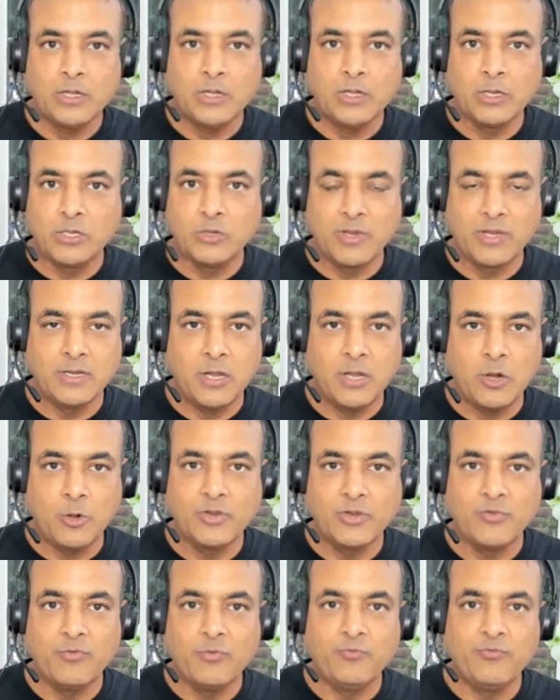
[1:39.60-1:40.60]
you can
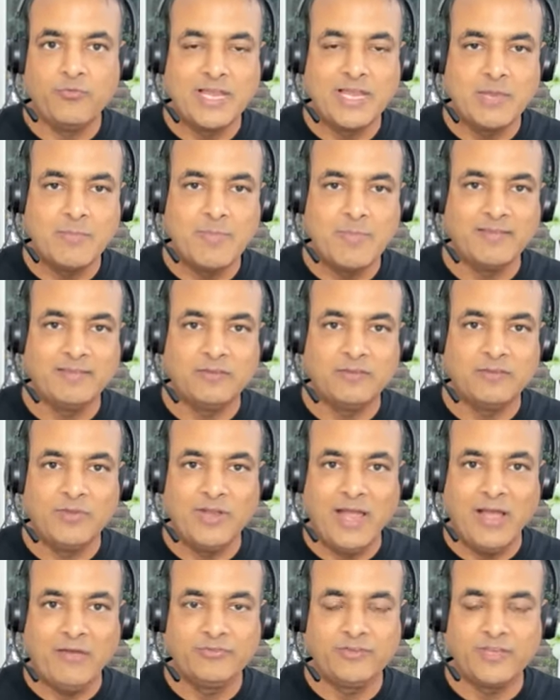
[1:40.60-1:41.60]
on a weekly basis
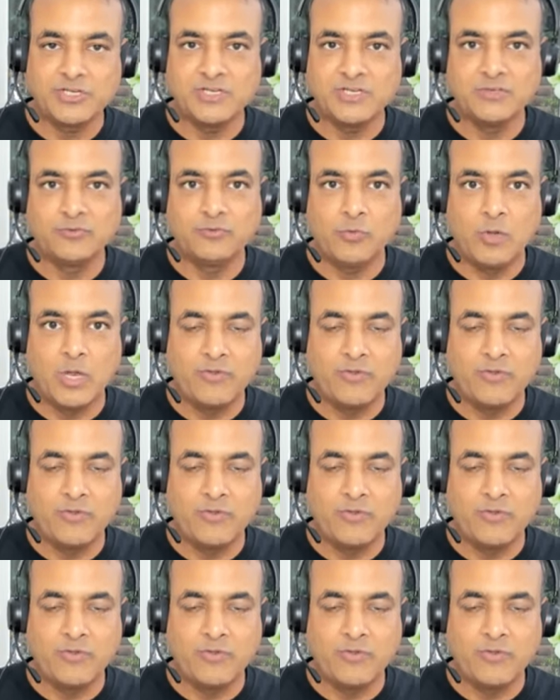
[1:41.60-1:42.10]
we'll have sessions